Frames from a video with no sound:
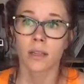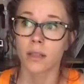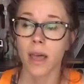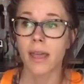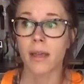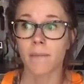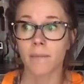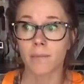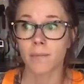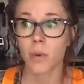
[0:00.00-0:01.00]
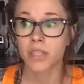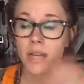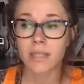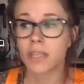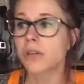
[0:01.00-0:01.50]
like, which
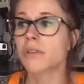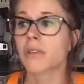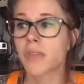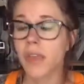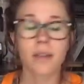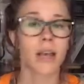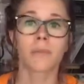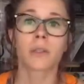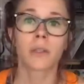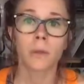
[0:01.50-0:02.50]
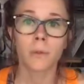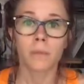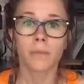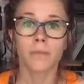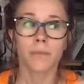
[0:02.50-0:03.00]
I still think is absolute
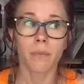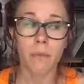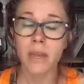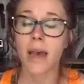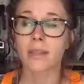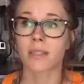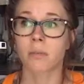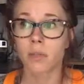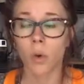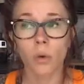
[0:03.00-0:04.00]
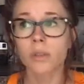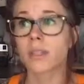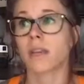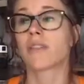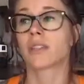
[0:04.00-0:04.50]
BS, and I'm a total
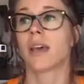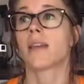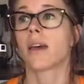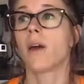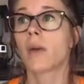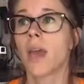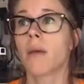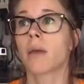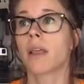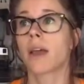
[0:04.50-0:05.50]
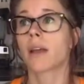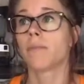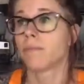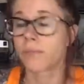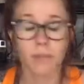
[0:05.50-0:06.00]
dick for saying that, okay? But, like,
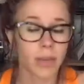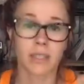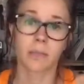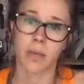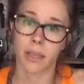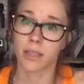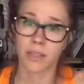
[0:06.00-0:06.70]
that's me.